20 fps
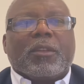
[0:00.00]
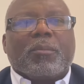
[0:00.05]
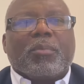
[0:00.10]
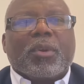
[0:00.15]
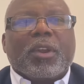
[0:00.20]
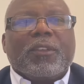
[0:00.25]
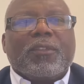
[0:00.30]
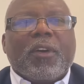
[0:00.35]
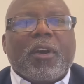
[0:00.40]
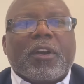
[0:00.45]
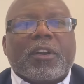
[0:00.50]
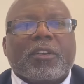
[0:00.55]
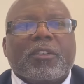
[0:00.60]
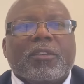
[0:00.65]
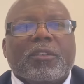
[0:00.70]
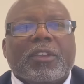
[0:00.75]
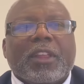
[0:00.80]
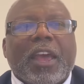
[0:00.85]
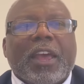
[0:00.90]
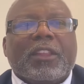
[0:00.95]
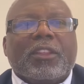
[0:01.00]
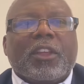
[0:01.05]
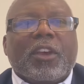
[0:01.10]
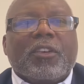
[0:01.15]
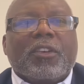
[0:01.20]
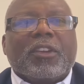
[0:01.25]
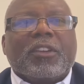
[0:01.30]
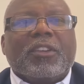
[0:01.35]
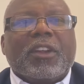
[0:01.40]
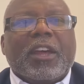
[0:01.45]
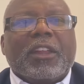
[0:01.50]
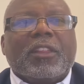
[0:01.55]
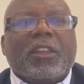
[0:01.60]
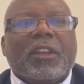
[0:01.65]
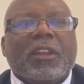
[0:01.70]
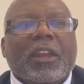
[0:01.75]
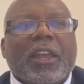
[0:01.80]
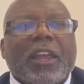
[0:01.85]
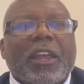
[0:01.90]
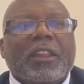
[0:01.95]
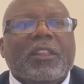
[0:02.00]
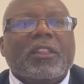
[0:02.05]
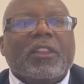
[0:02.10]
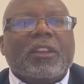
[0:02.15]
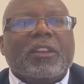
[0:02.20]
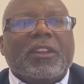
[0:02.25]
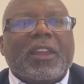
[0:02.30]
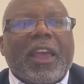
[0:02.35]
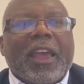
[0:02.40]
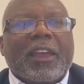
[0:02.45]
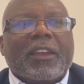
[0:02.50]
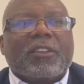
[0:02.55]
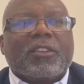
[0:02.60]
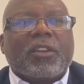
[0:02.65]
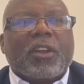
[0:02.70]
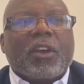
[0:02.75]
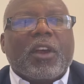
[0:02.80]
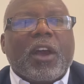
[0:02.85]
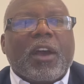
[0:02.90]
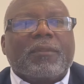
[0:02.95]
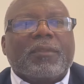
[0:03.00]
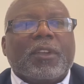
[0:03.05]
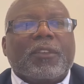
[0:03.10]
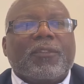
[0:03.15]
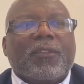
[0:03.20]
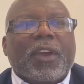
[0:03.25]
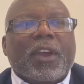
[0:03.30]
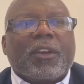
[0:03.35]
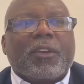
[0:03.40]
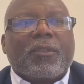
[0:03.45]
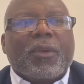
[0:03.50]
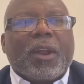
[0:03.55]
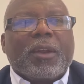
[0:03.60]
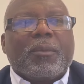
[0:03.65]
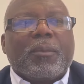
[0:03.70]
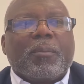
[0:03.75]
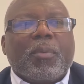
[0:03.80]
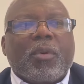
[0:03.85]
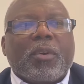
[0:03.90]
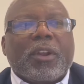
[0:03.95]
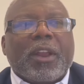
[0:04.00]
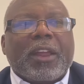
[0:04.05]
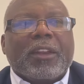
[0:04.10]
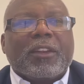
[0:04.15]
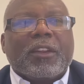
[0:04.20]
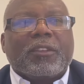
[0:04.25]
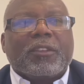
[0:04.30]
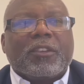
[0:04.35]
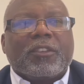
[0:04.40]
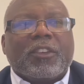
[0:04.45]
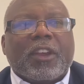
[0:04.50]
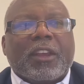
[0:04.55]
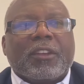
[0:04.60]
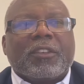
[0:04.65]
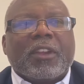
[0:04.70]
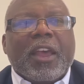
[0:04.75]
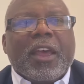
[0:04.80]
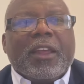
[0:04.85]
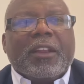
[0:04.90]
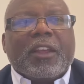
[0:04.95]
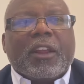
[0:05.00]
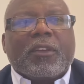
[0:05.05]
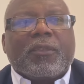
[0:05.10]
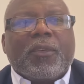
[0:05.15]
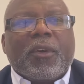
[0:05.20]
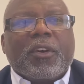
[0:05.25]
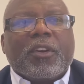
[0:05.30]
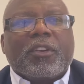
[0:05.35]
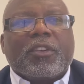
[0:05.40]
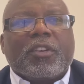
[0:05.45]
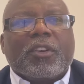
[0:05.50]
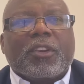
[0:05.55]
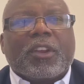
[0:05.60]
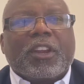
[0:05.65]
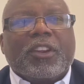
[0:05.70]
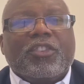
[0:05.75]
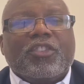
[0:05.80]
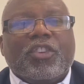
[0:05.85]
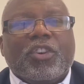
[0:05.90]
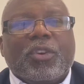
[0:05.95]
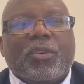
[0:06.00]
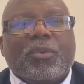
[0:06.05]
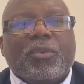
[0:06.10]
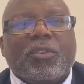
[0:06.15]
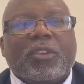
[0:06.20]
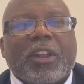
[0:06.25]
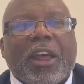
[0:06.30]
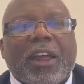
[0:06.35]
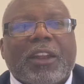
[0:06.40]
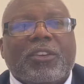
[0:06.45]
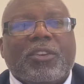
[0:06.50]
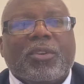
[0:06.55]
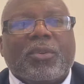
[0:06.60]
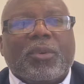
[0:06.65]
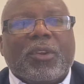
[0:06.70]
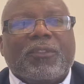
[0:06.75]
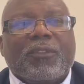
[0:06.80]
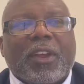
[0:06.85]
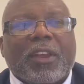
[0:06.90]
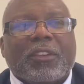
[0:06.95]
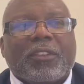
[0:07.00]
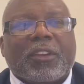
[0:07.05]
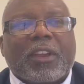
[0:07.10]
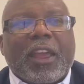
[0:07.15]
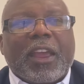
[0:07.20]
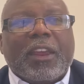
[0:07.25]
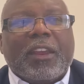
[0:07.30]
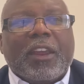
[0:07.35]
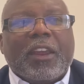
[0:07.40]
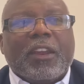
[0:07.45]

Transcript: The brief argues that there is nothing in the text of the Fair Credit Reporting Act that suggests that a furnisher can choose not to investigate